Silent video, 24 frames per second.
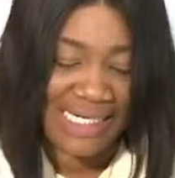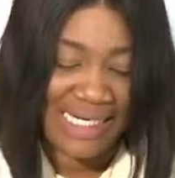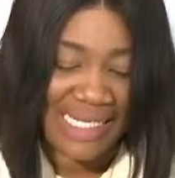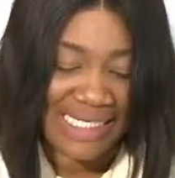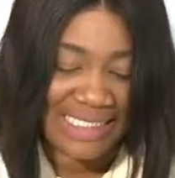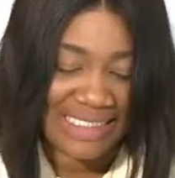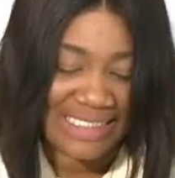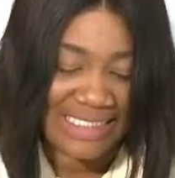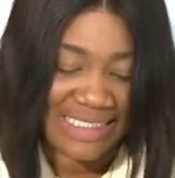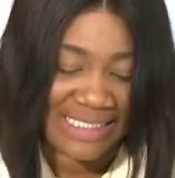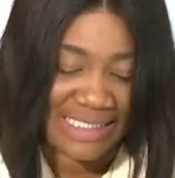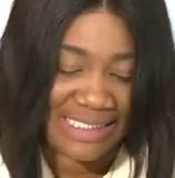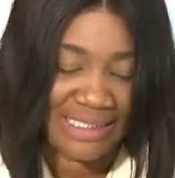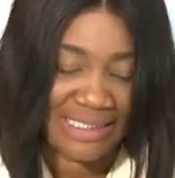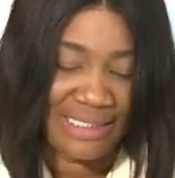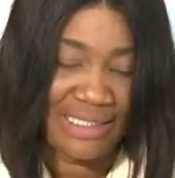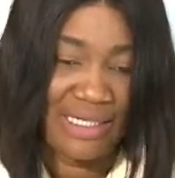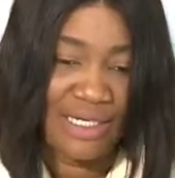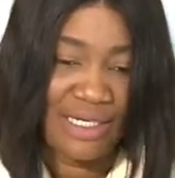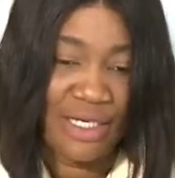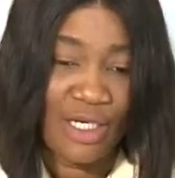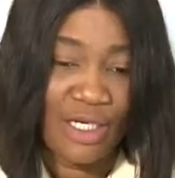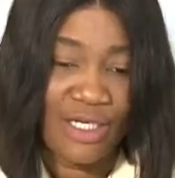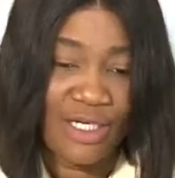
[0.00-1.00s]
allergic
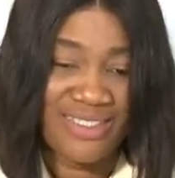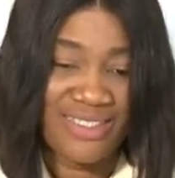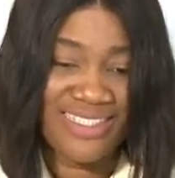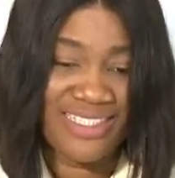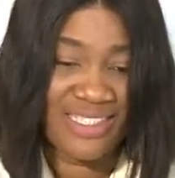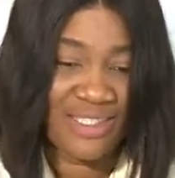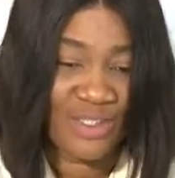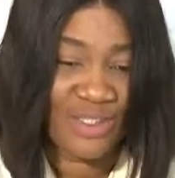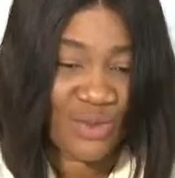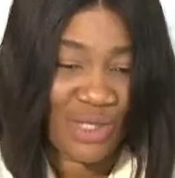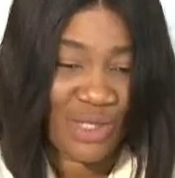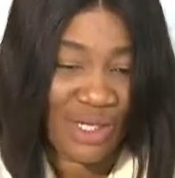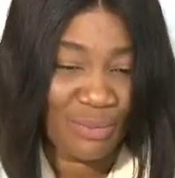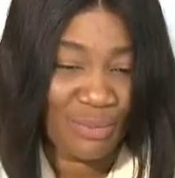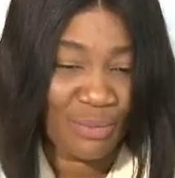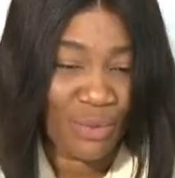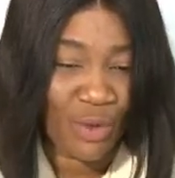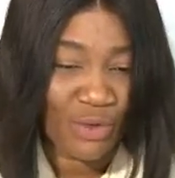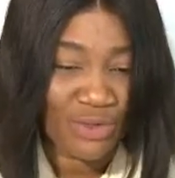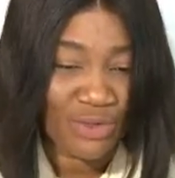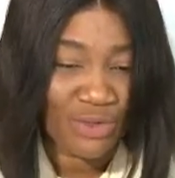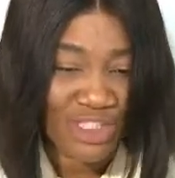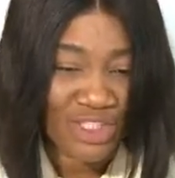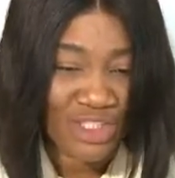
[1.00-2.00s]

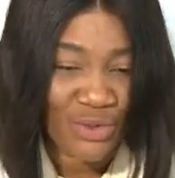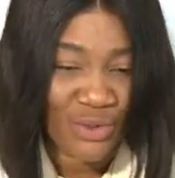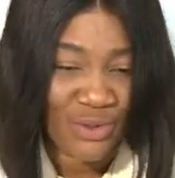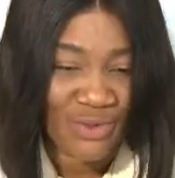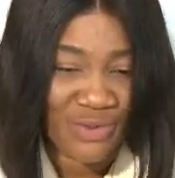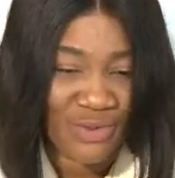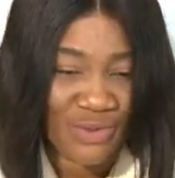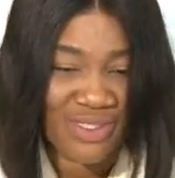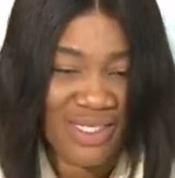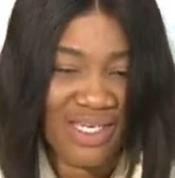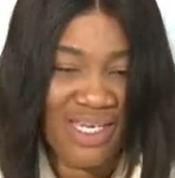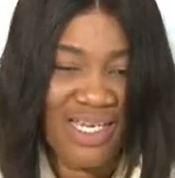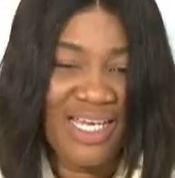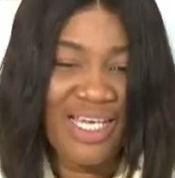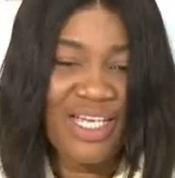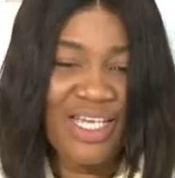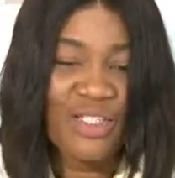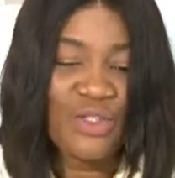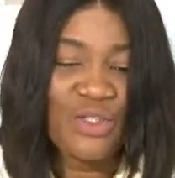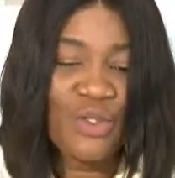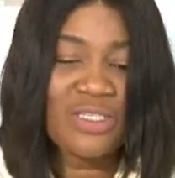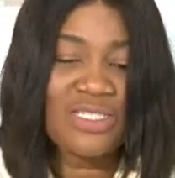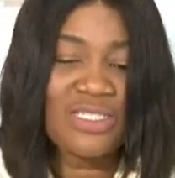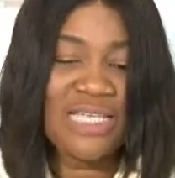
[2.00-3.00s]
conditions,
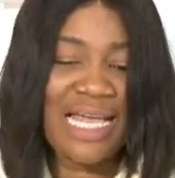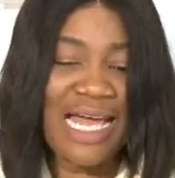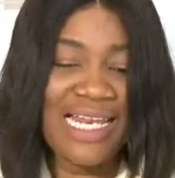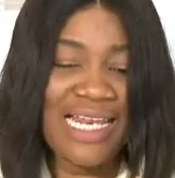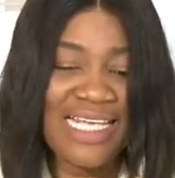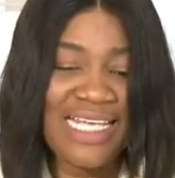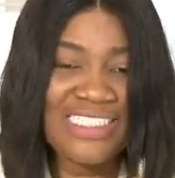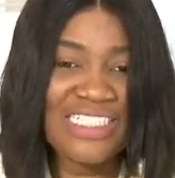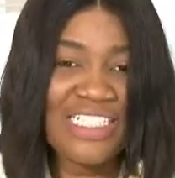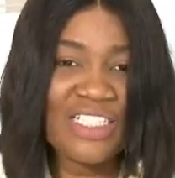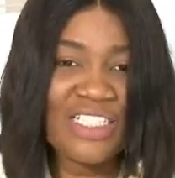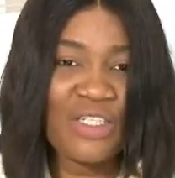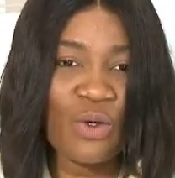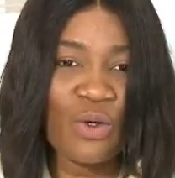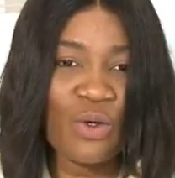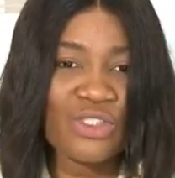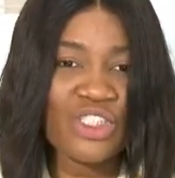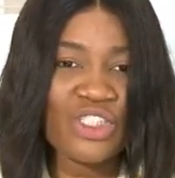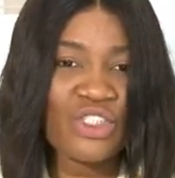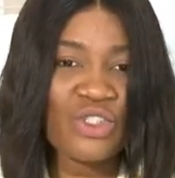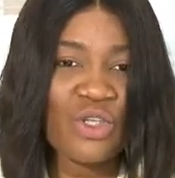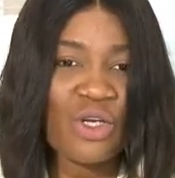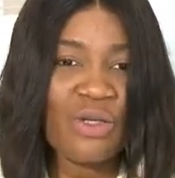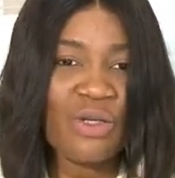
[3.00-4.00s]
those allergic
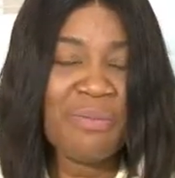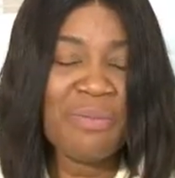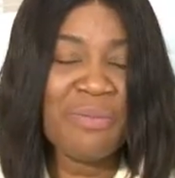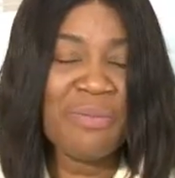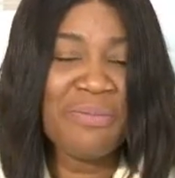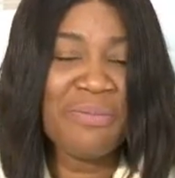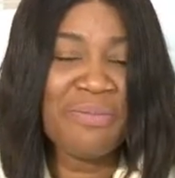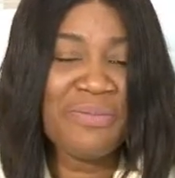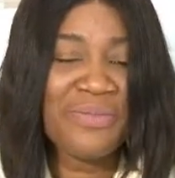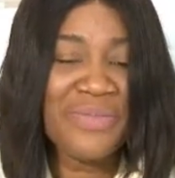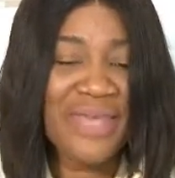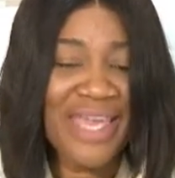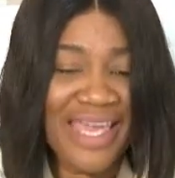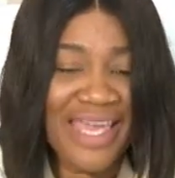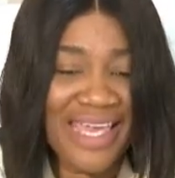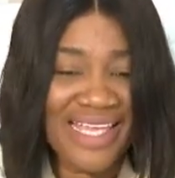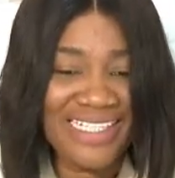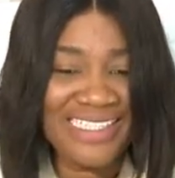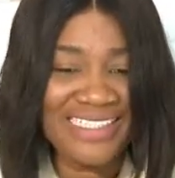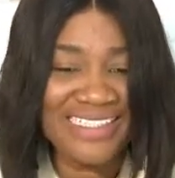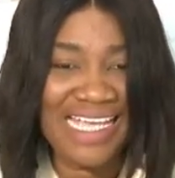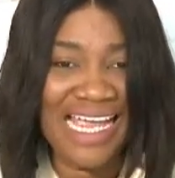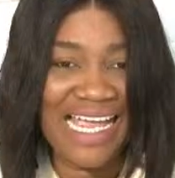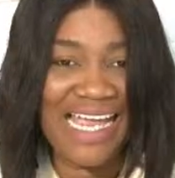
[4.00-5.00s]
conditions may
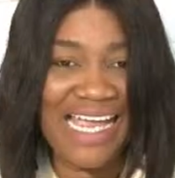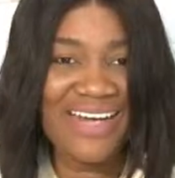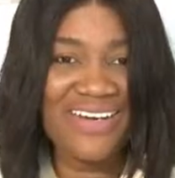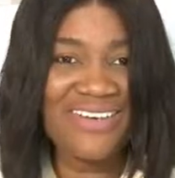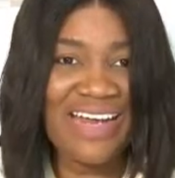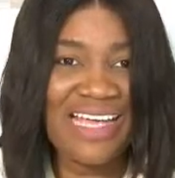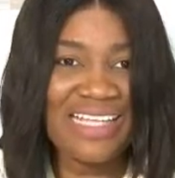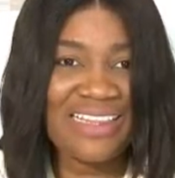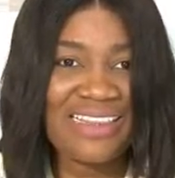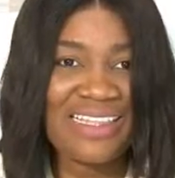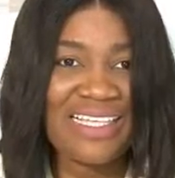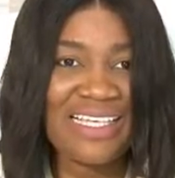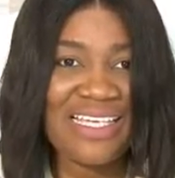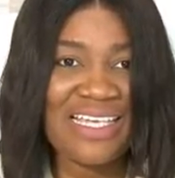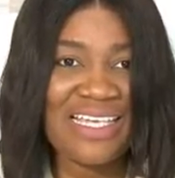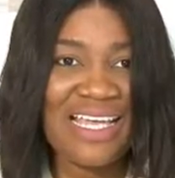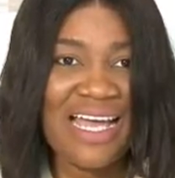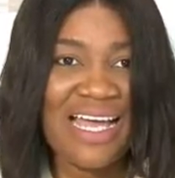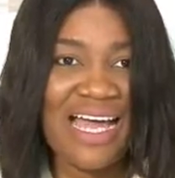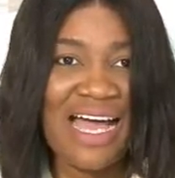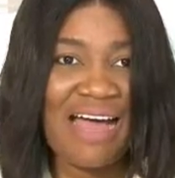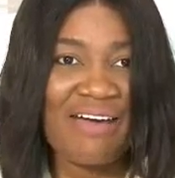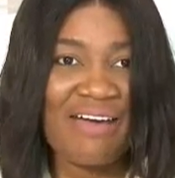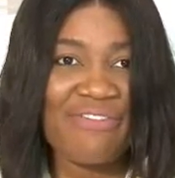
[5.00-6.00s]

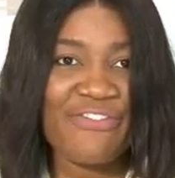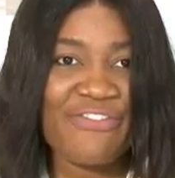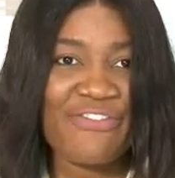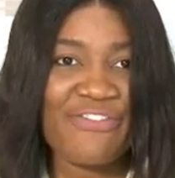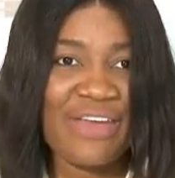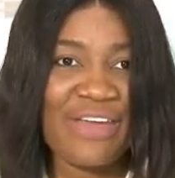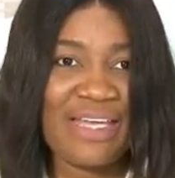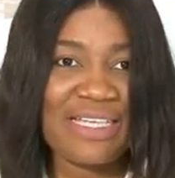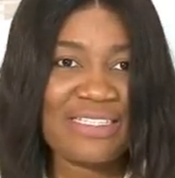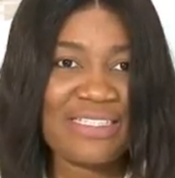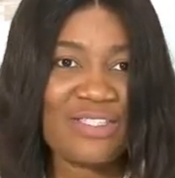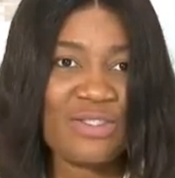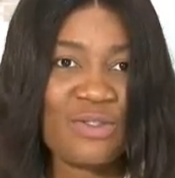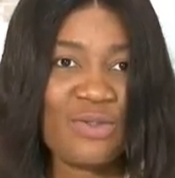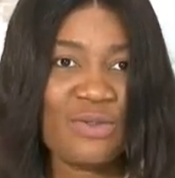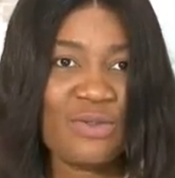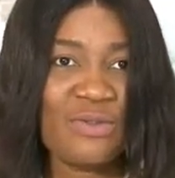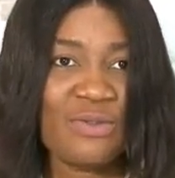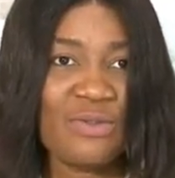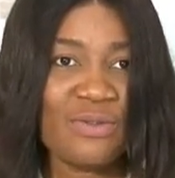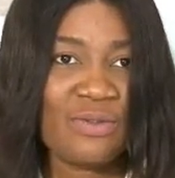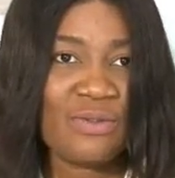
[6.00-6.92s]
directly affect you.